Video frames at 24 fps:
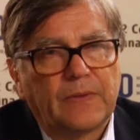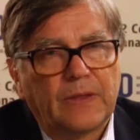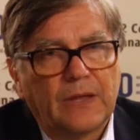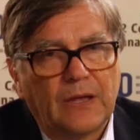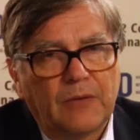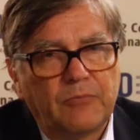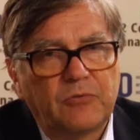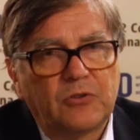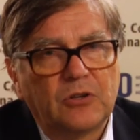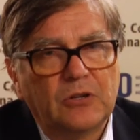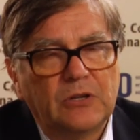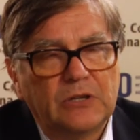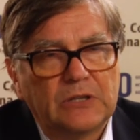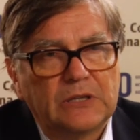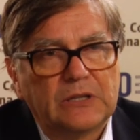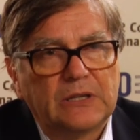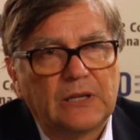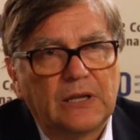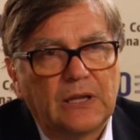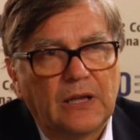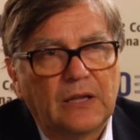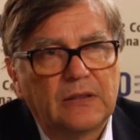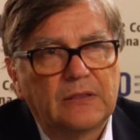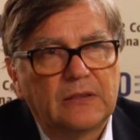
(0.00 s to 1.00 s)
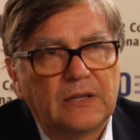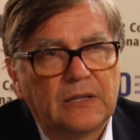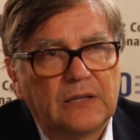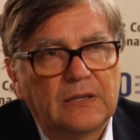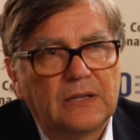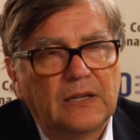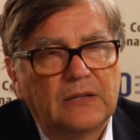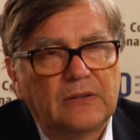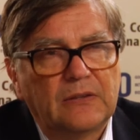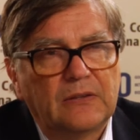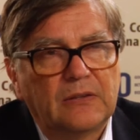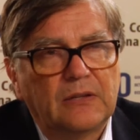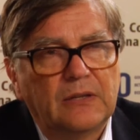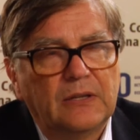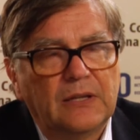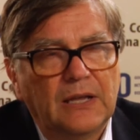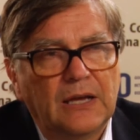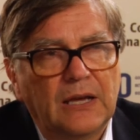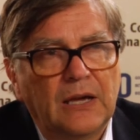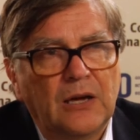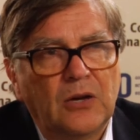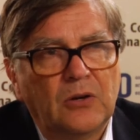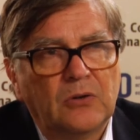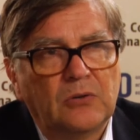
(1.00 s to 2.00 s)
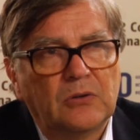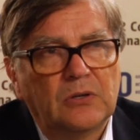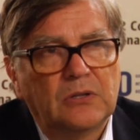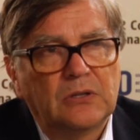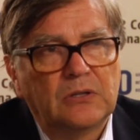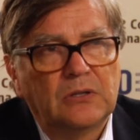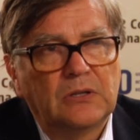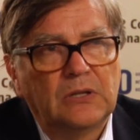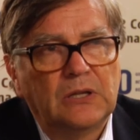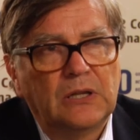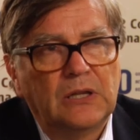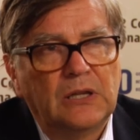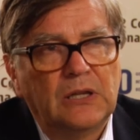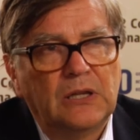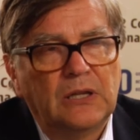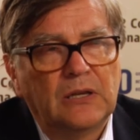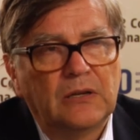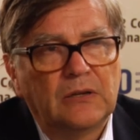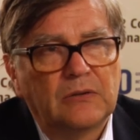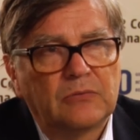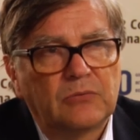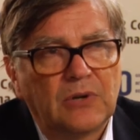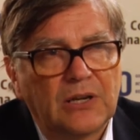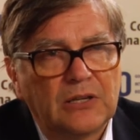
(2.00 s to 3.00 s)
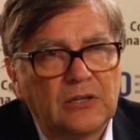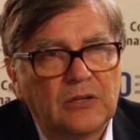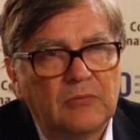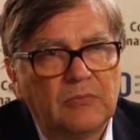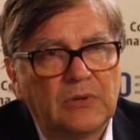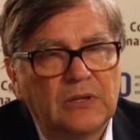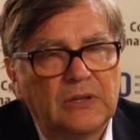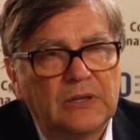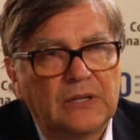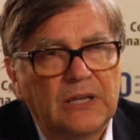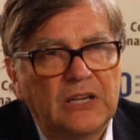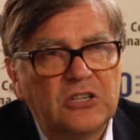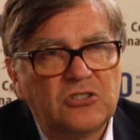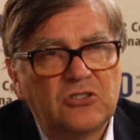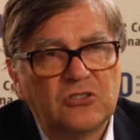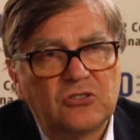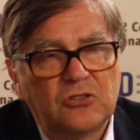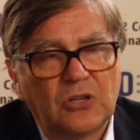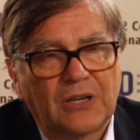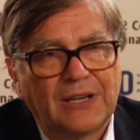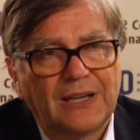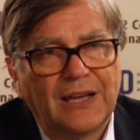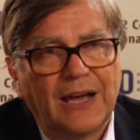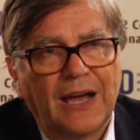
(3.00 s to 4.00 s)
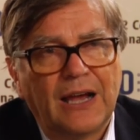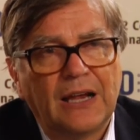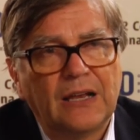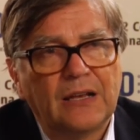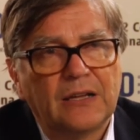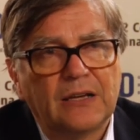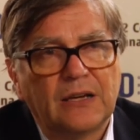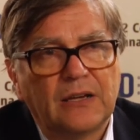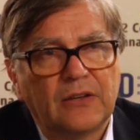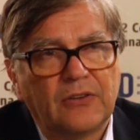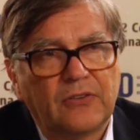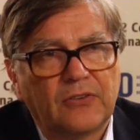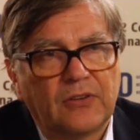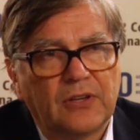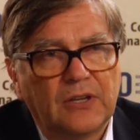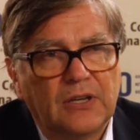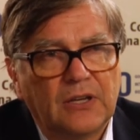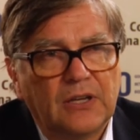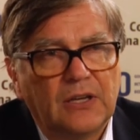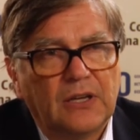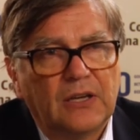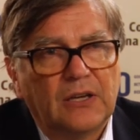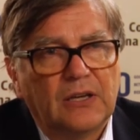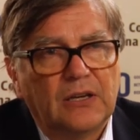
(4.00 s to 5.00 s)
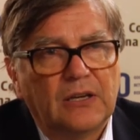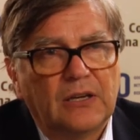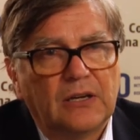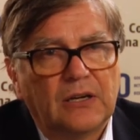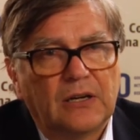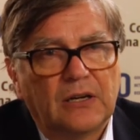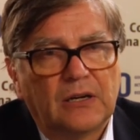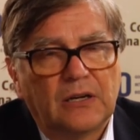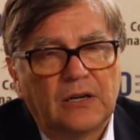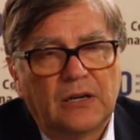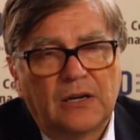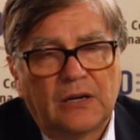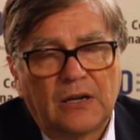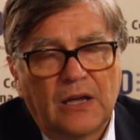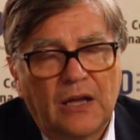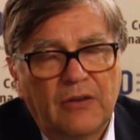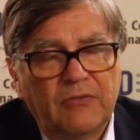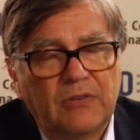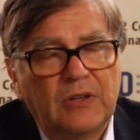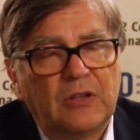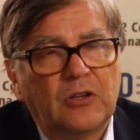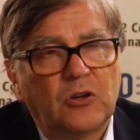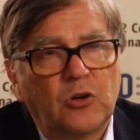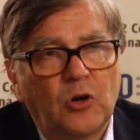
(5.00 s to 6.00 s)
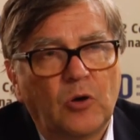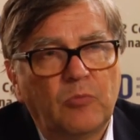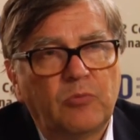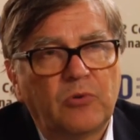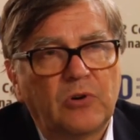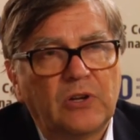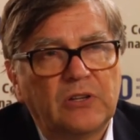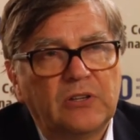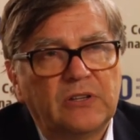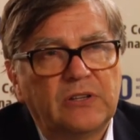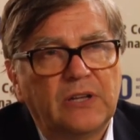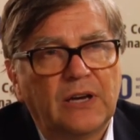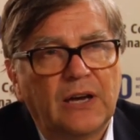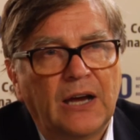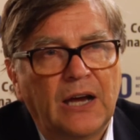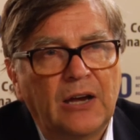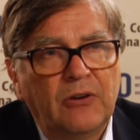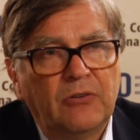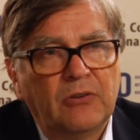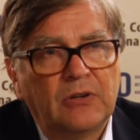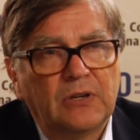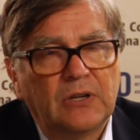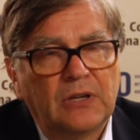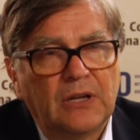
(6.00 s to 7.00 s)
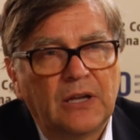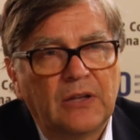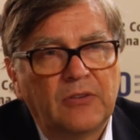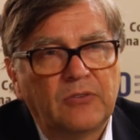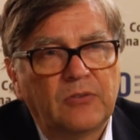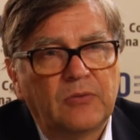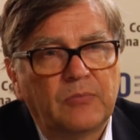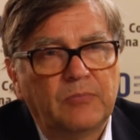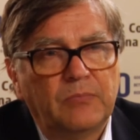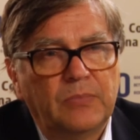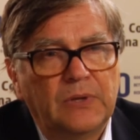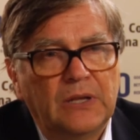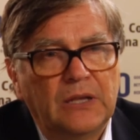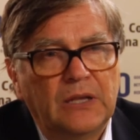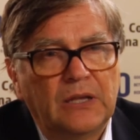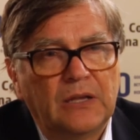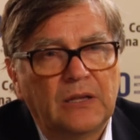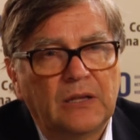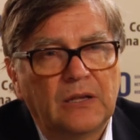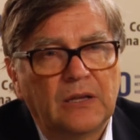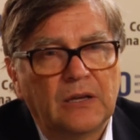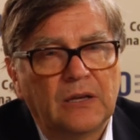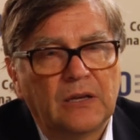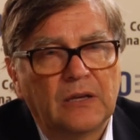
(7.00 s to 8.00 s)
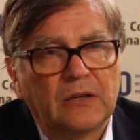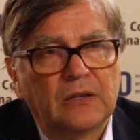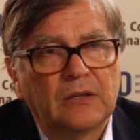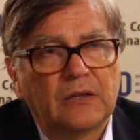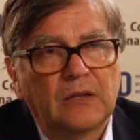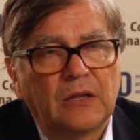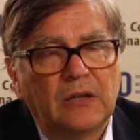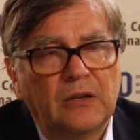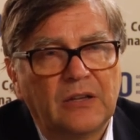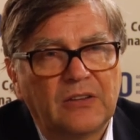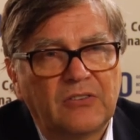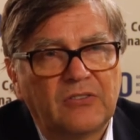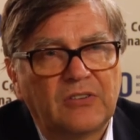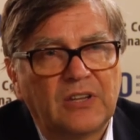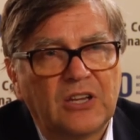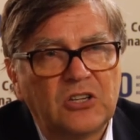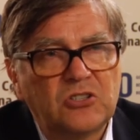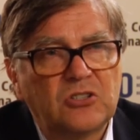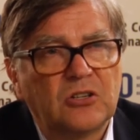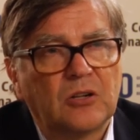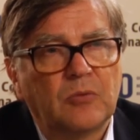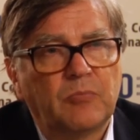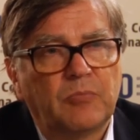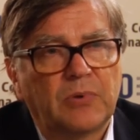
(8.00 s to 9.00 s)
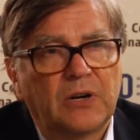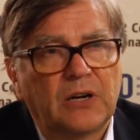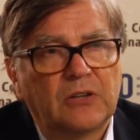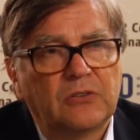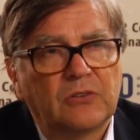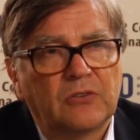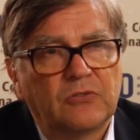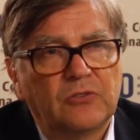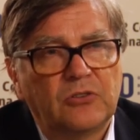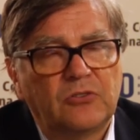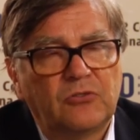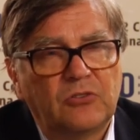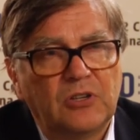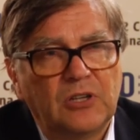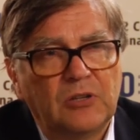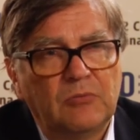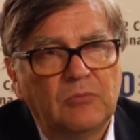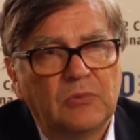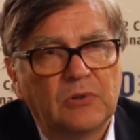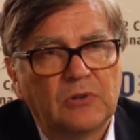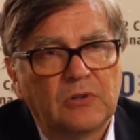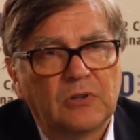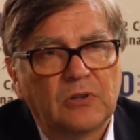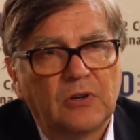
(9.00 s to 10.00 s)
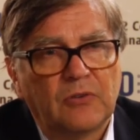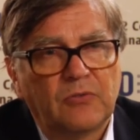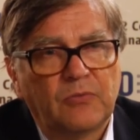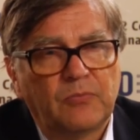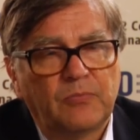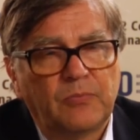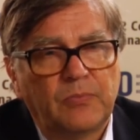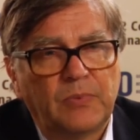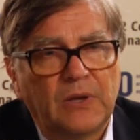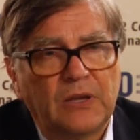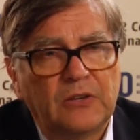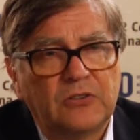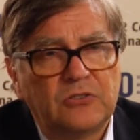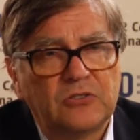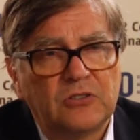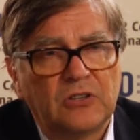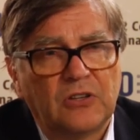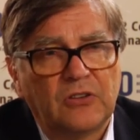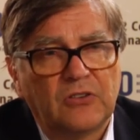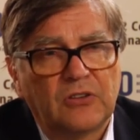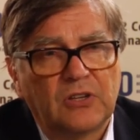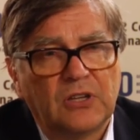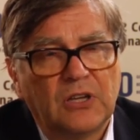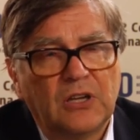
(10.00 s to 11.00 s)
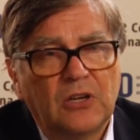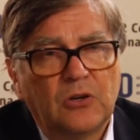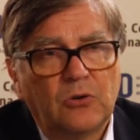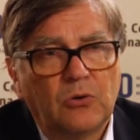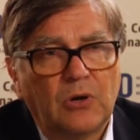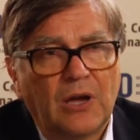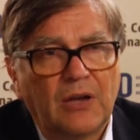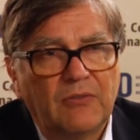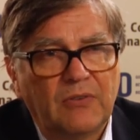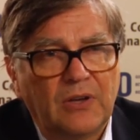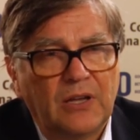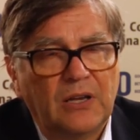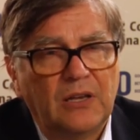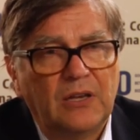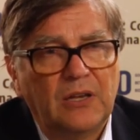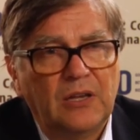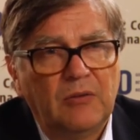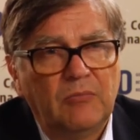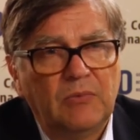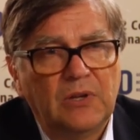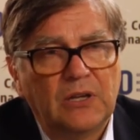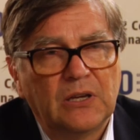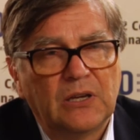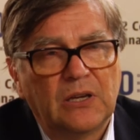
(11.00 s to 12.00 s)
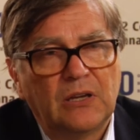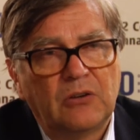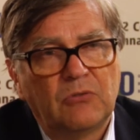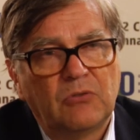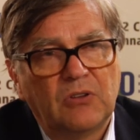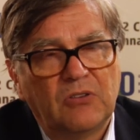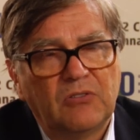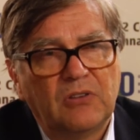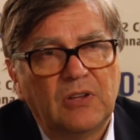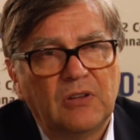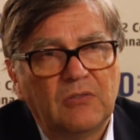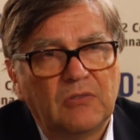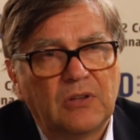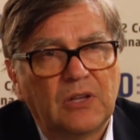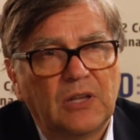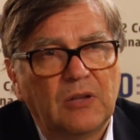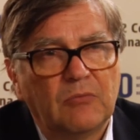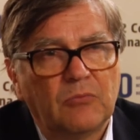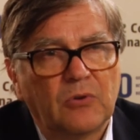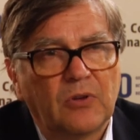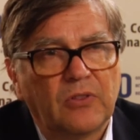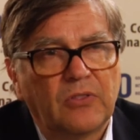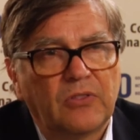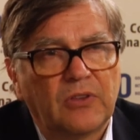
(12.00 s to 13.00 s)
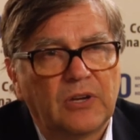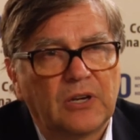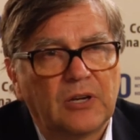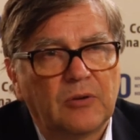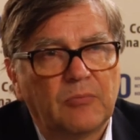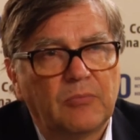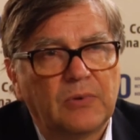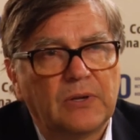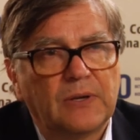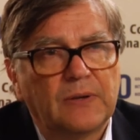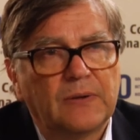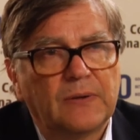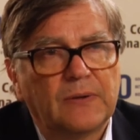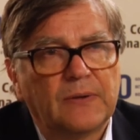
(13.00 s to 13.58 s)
Absolutely. I think that now the uh, recommendation, recommendations, the guidelines uh, are, have incorporated iron as being uh, an essential part of the treatment of patients who have anemia and receive chemotherapy.